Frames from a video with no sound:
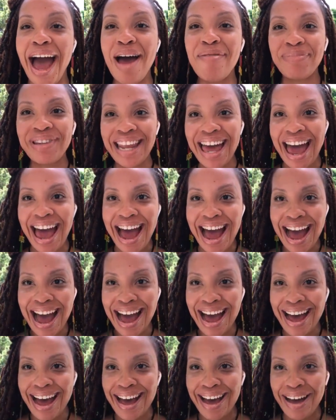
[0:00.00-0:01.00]
I'm
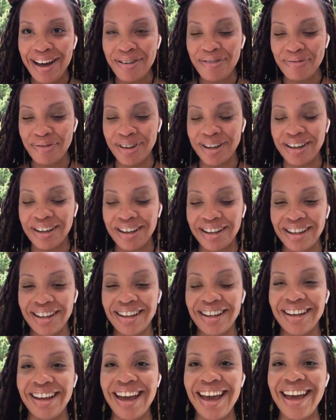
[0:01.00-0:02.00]
live.
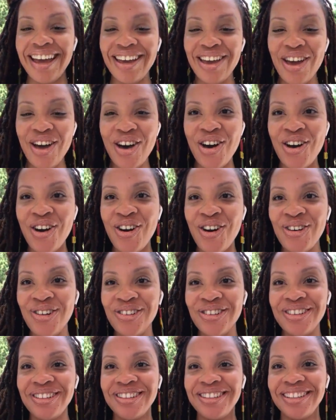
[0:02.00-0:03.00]
Hey, y'all.
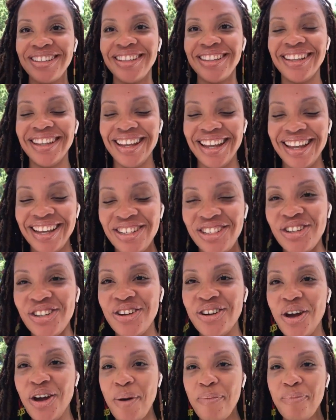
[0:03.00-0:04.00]
It's
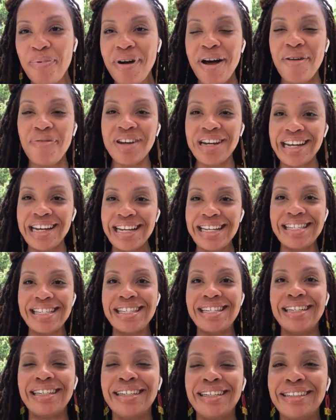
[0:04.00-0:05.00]
your nonprofit
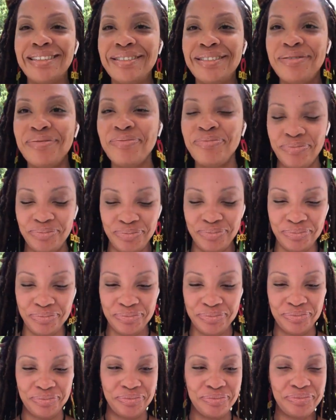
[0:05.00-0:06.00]
Easter,
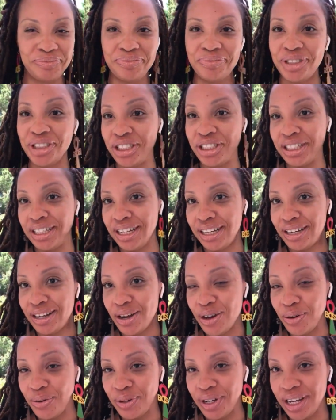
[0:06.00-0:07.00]

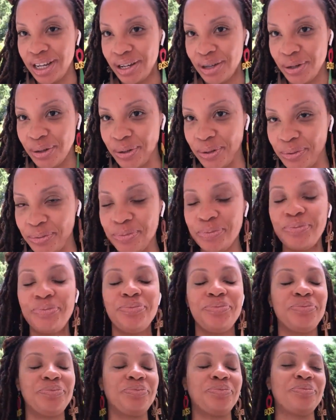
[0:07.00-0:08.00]
Shalita O'Neill.
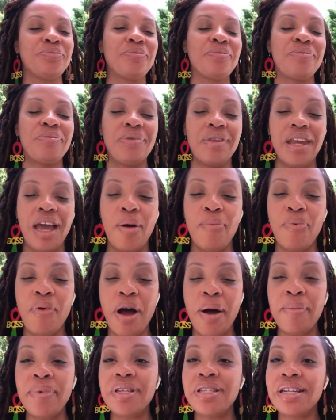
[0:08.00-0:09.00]
I
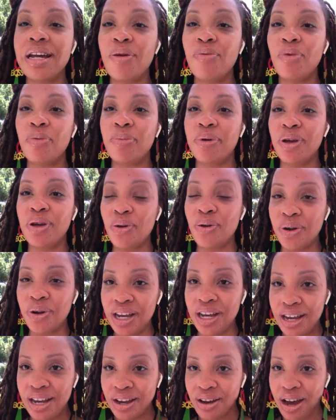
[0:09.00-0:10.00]
promised I would be on
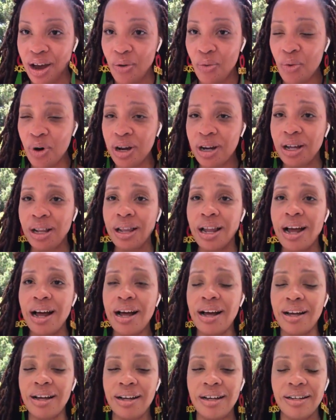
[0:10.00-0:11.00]
here at 1
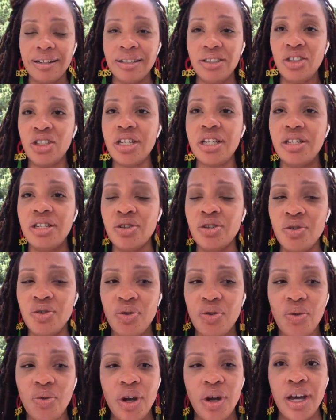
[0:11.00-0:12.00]
o'clock just
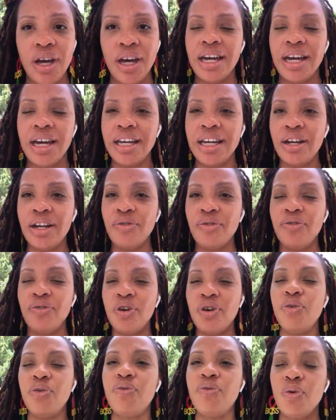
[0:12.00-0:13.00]
to get a
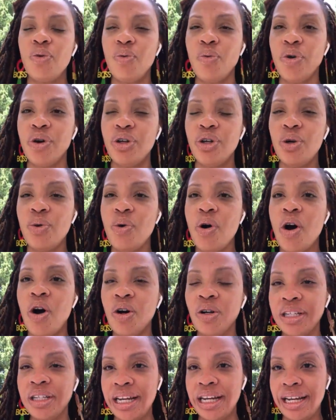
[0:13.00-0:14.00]
feel for what you
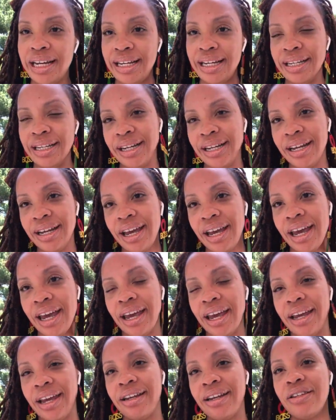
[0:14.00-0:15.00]
all need
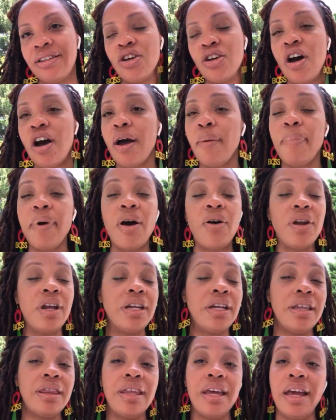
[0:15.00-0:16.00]
and talk about
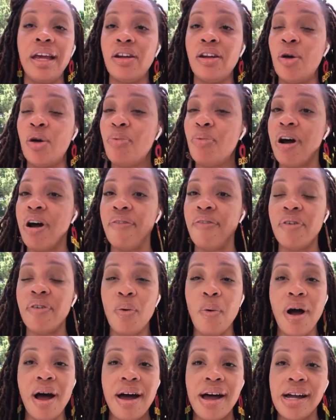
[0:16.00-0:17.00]
anything
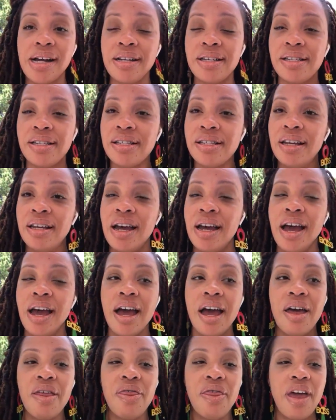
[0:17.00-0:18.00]
nonprofit wise
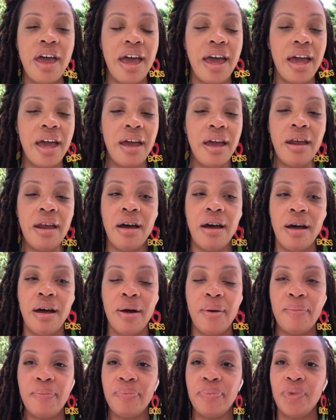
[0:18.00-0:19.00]
that
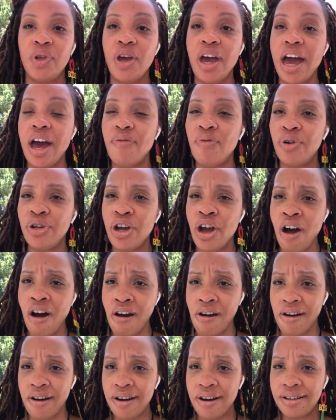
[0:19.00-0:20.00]
you have on your
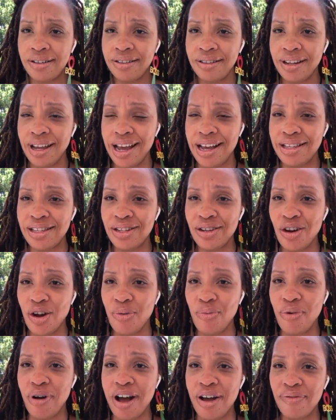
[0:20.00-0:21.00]
heart as a
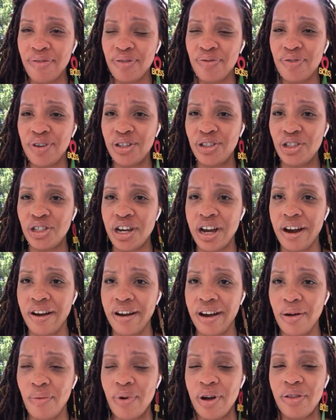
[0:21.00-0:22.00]
nonprofit
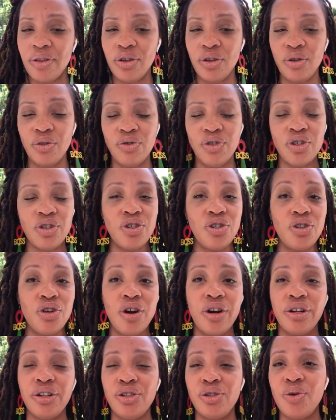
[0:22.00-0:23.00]
visionary, whether you just
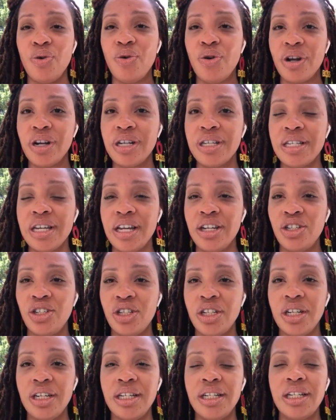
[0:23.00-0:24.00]
started your
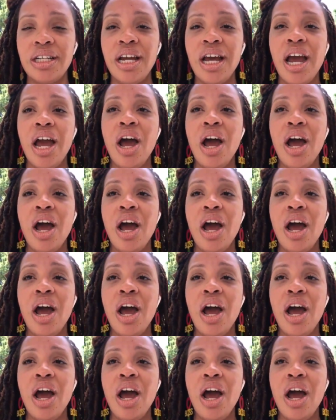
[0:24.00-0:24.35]
organization